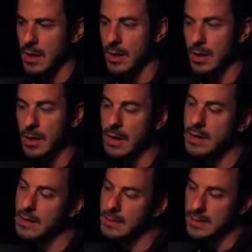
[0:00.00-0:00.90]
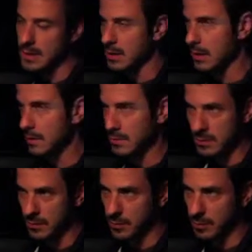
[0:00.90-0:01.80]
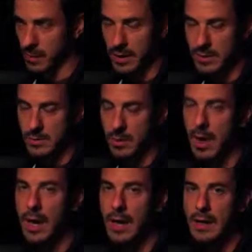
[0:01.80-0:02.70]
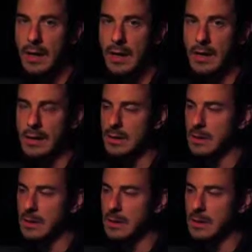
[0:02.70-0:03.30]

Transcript: here. And he said he lives a few blocks away and